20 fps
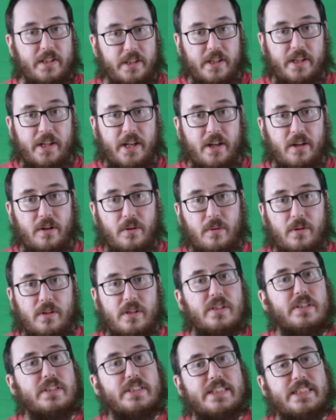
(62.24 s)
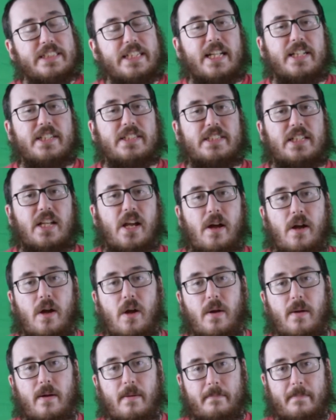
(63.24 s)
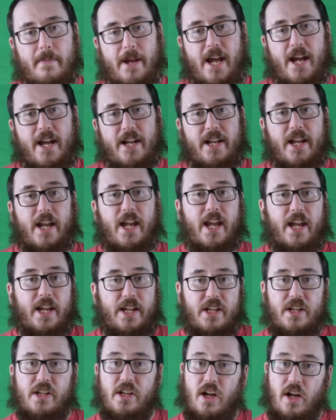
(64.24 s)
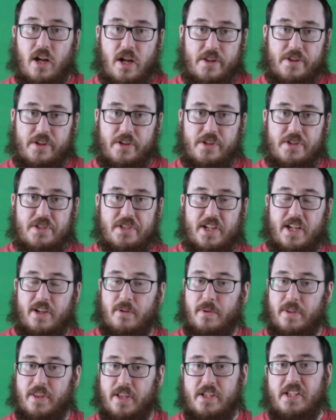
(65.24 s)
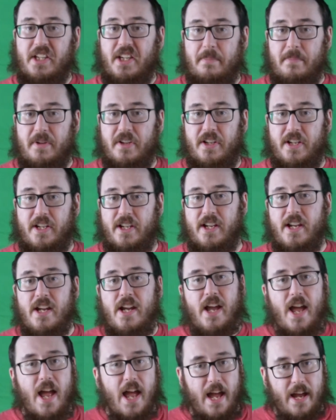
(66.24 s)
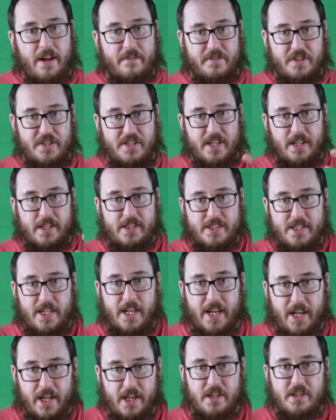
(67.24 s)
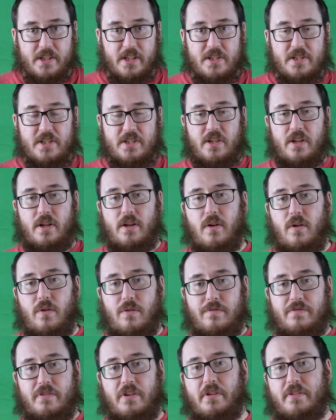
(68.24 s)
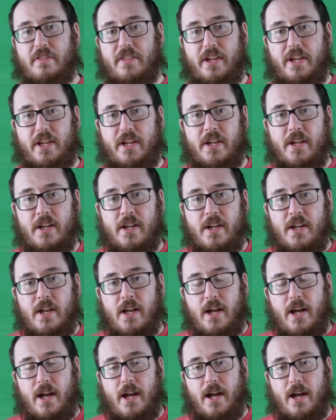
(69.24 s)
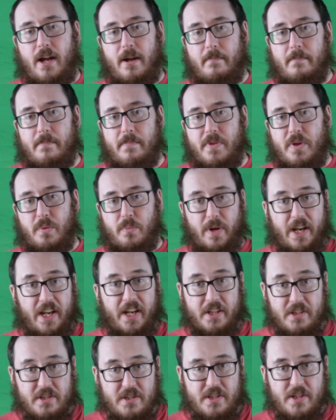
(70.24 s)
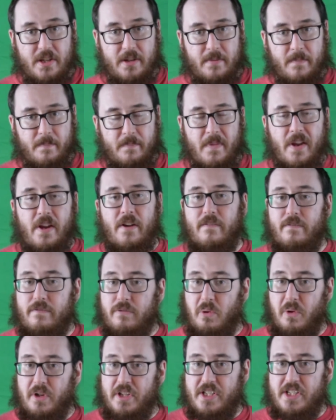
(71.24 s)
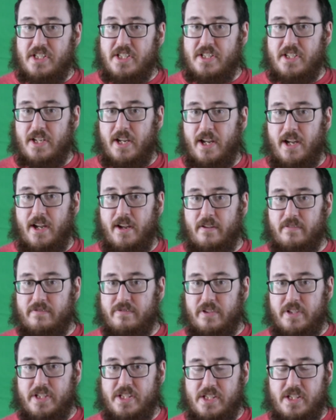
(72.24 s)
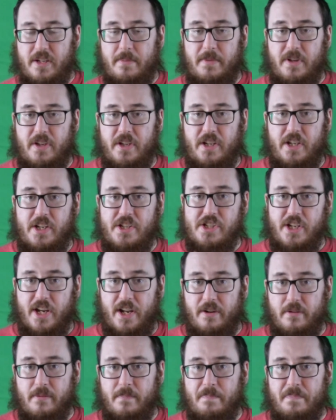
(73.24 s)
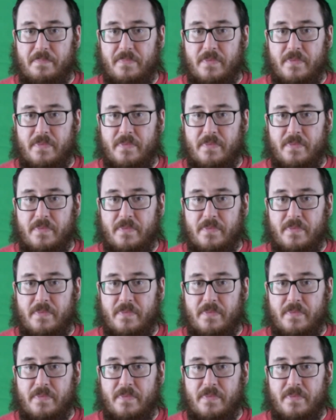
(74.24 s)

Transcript: Now, since Matt and others within the community have decided to hand us over the reins for this community channel,